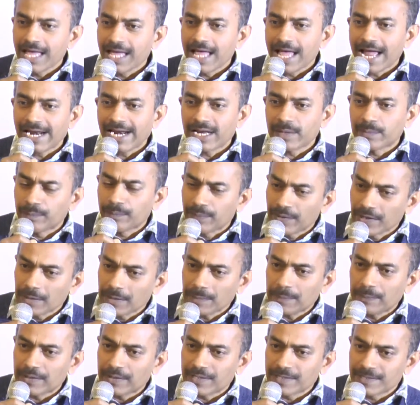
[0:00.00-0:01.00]
had a
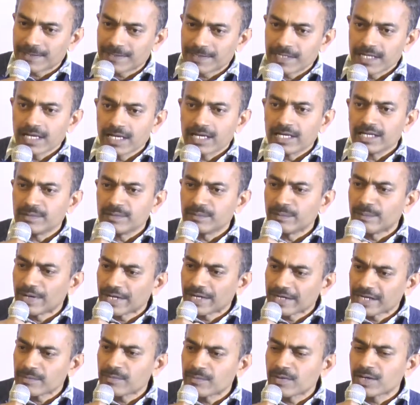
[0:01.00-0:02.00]
purpose in
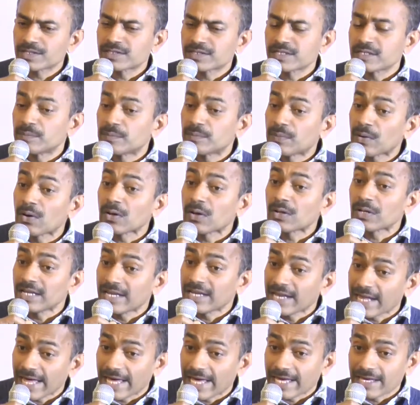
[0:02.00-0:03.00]
Barnabas and
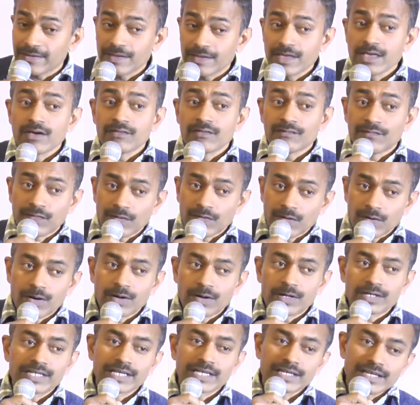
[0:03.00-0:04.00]
Paul's life
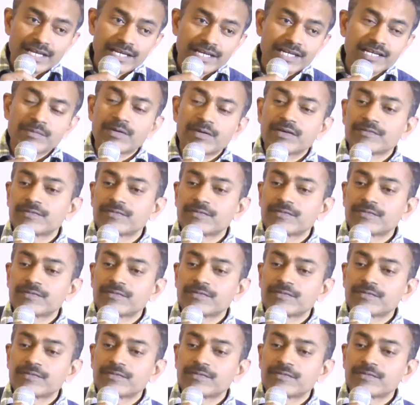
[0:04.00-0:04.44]
for the kingdom